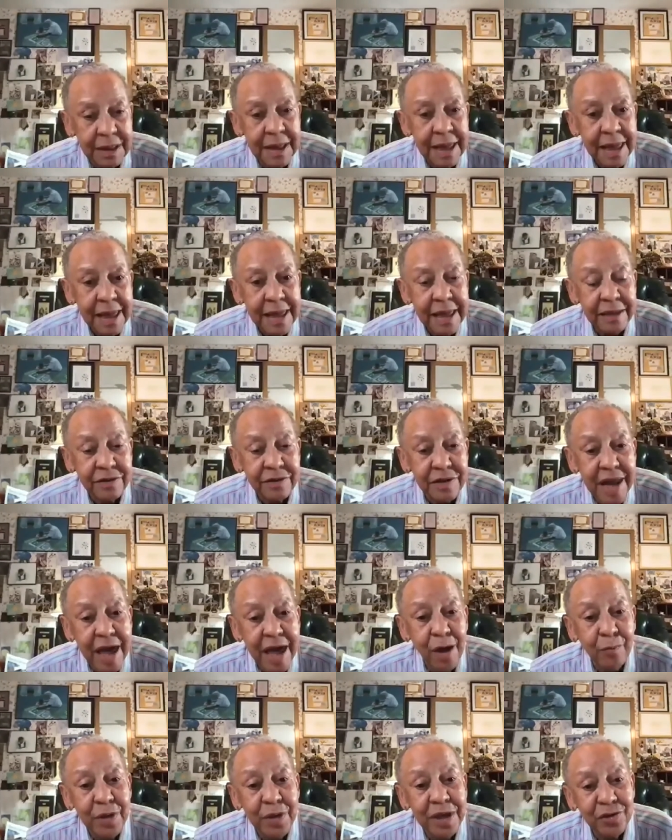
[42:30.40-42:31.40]
is
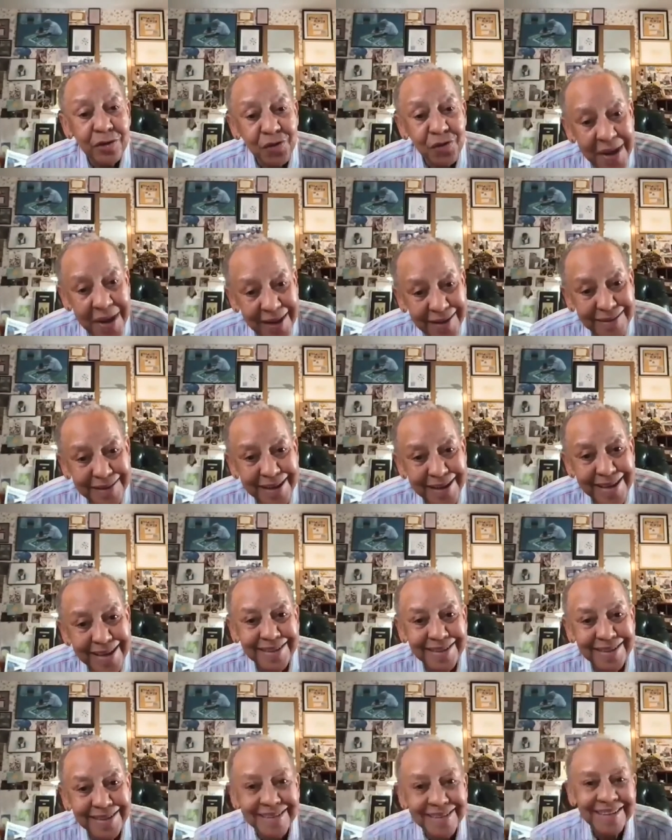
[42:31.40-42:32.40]
now being
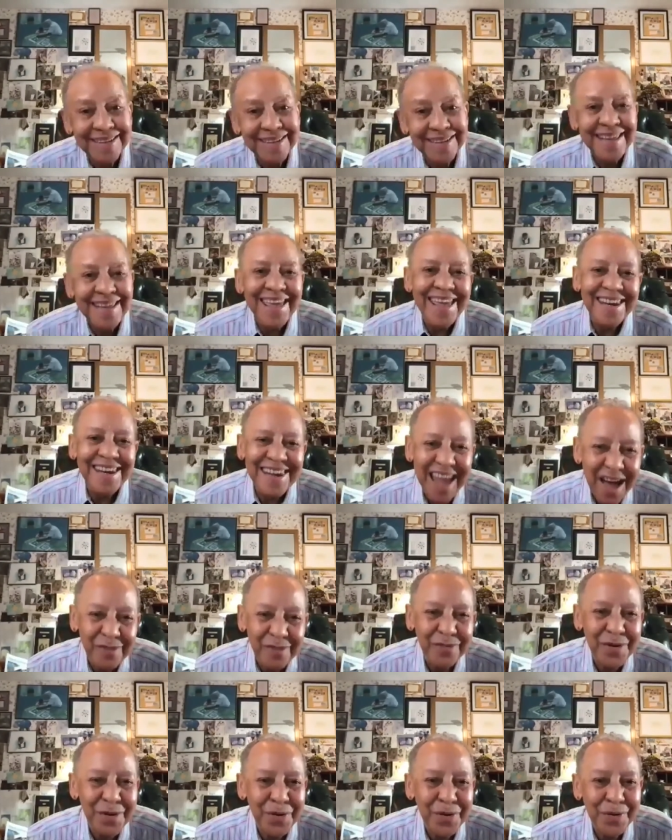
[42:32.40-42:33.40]
translated in
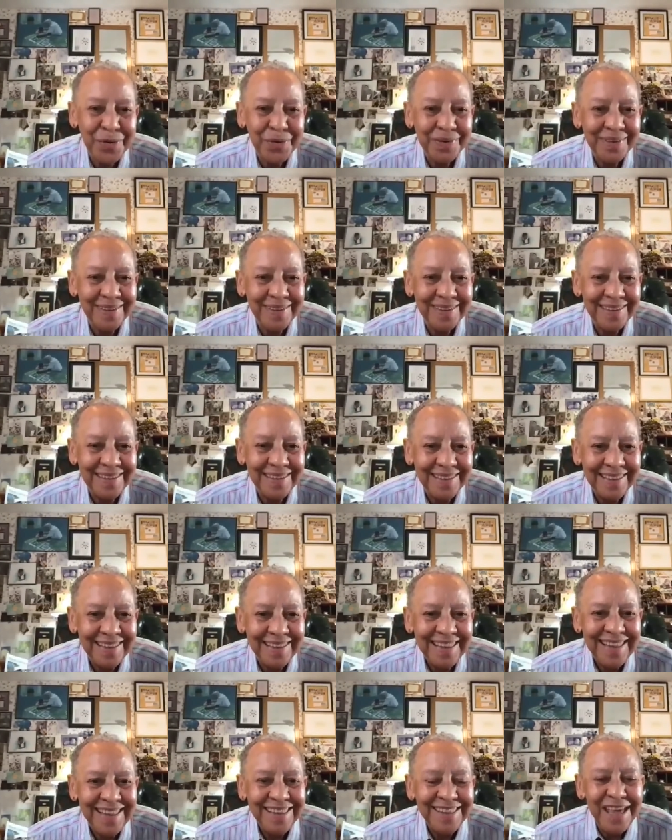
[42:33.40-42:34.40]
Navajo,
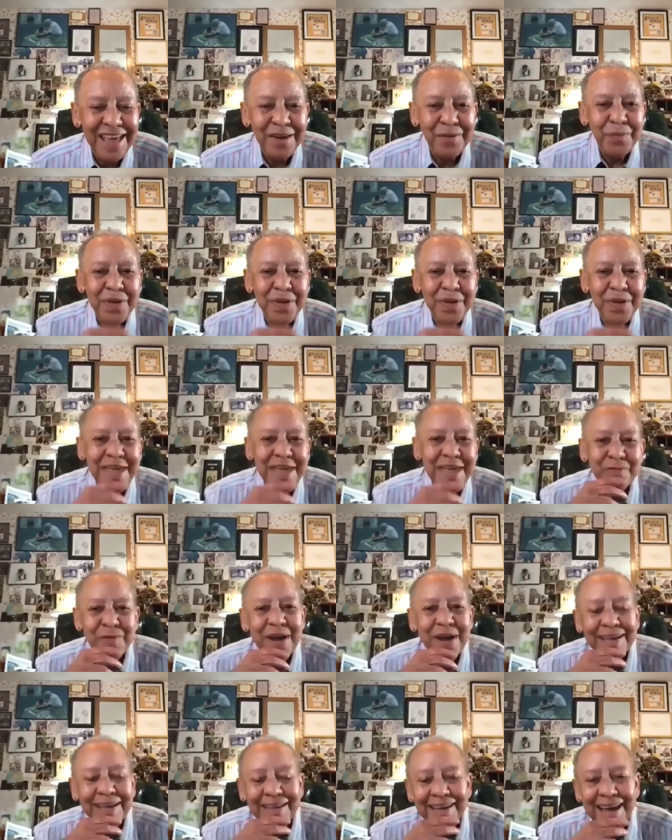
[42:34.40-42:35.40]
that we have
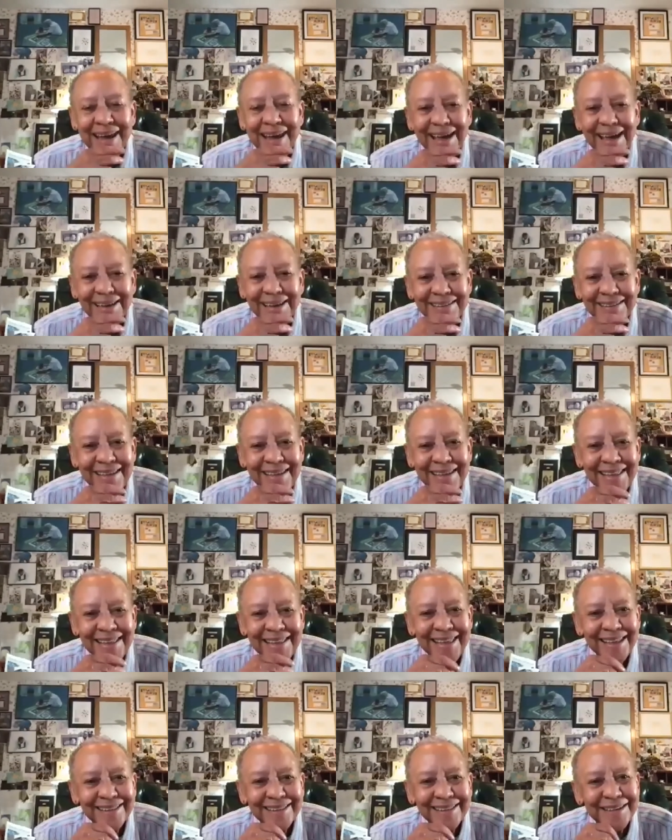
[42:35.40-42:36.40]
recognized
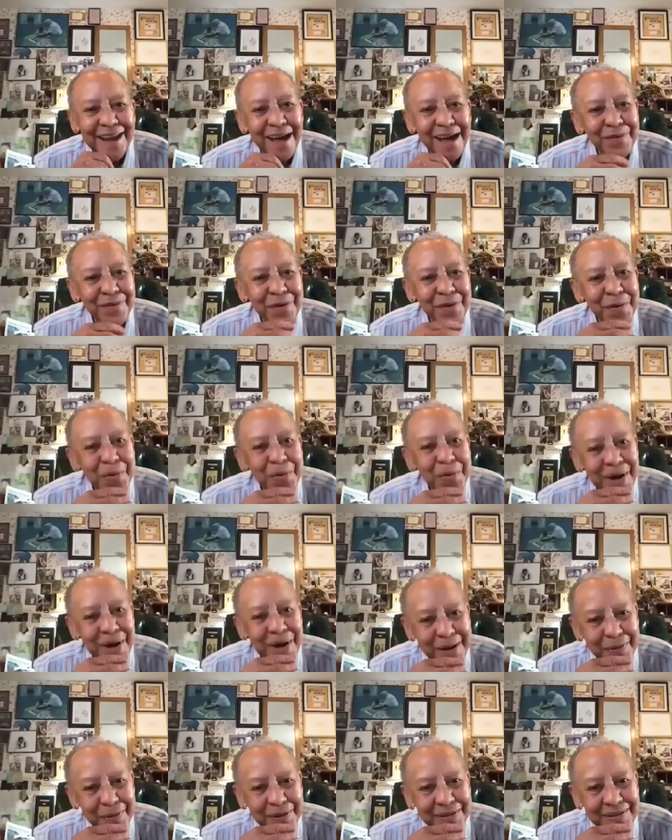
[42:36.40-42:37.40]
that the Navajo
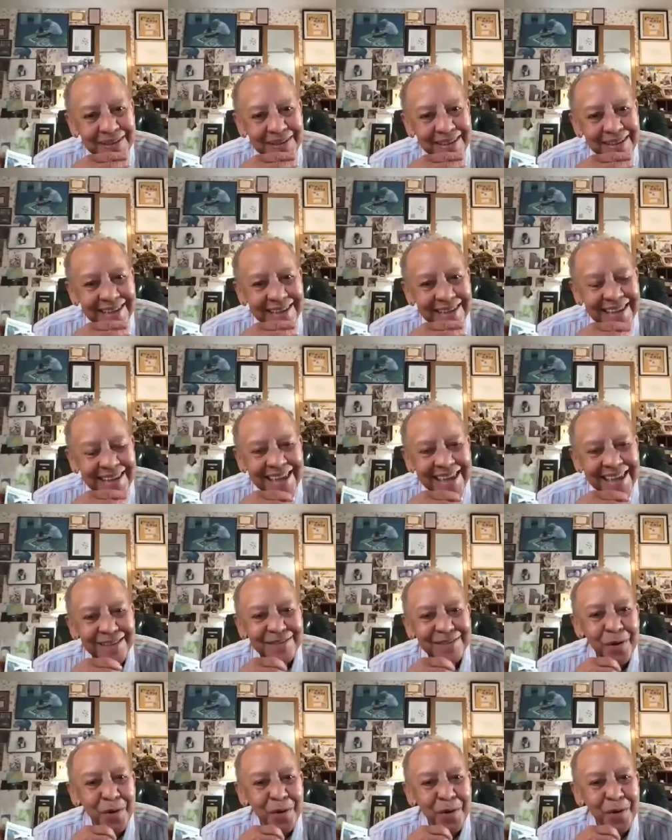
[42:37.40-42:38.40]
language
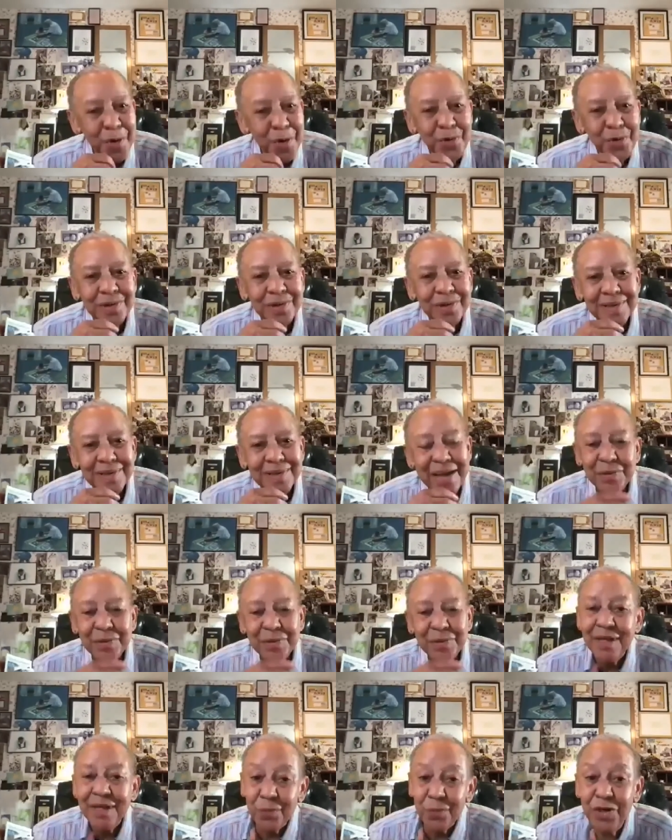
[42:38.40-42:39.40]
is the oldest language
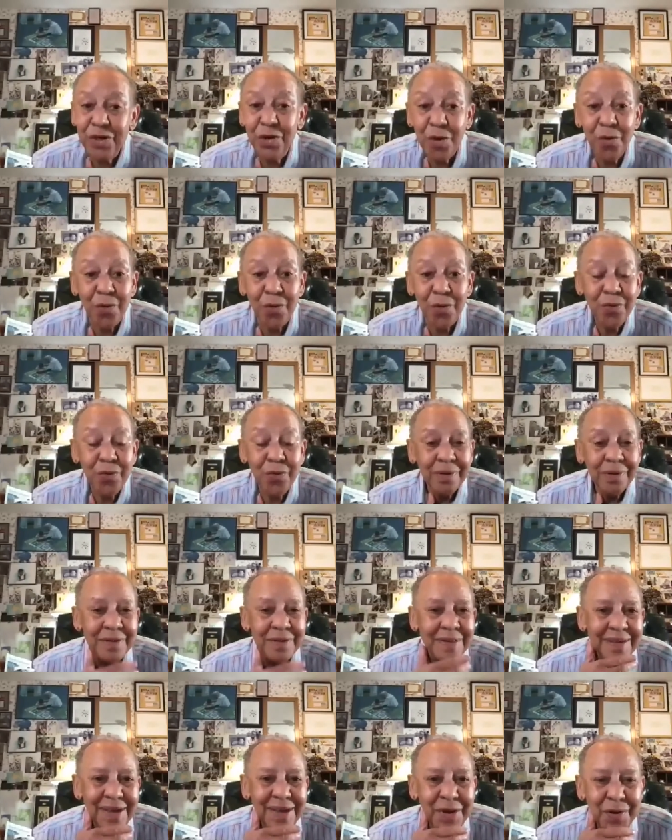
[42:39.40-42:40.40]
that we know
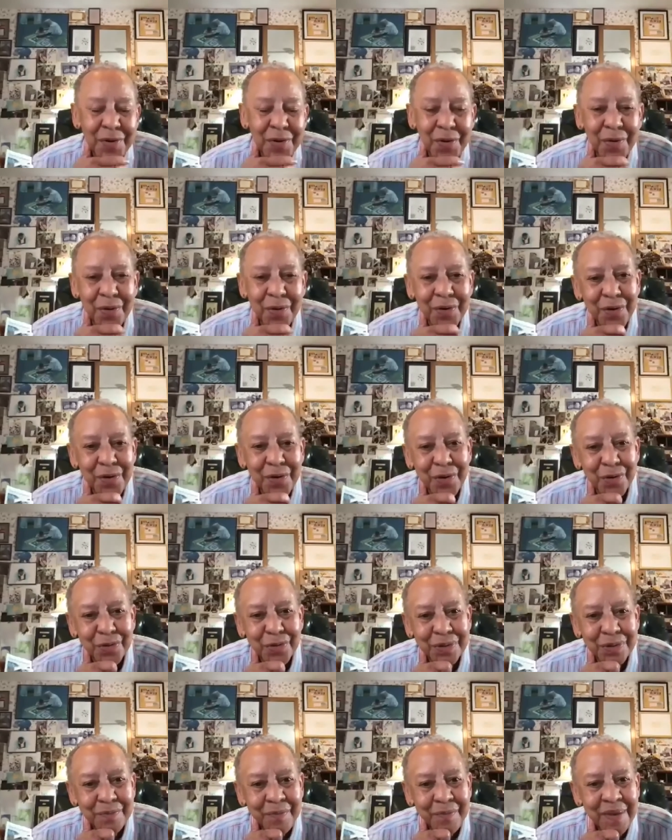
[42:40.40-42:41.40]
here on Earth.
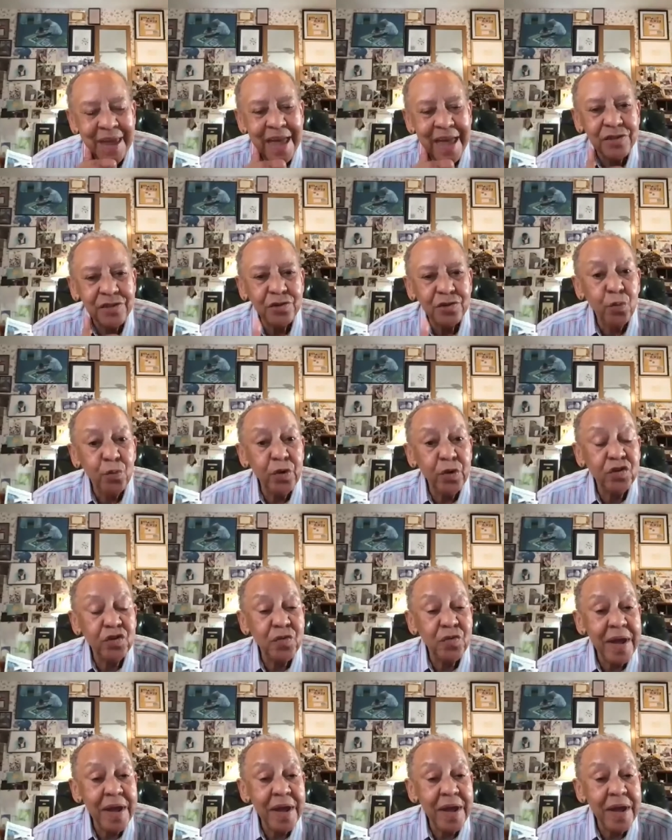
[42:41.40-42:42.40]
And so we're
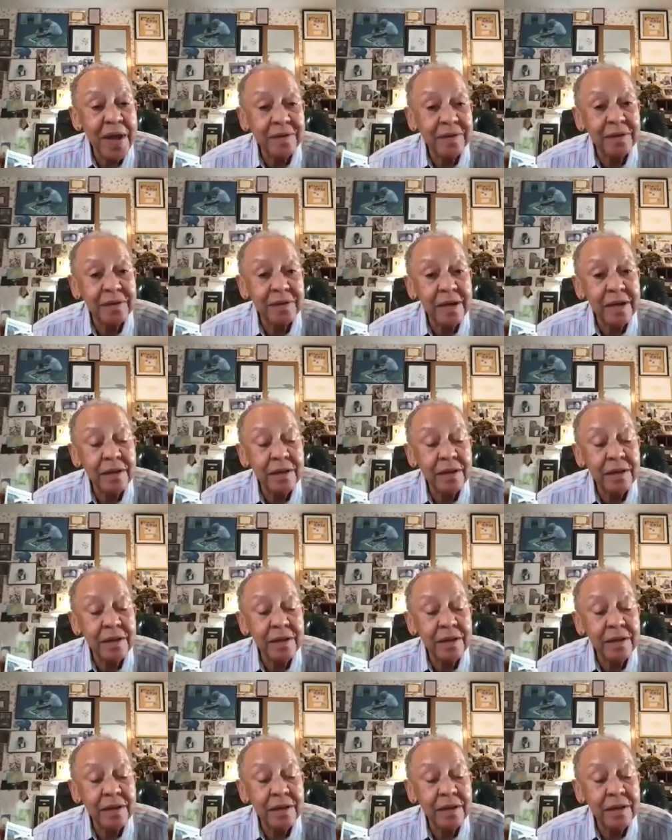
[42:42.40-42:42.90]
translating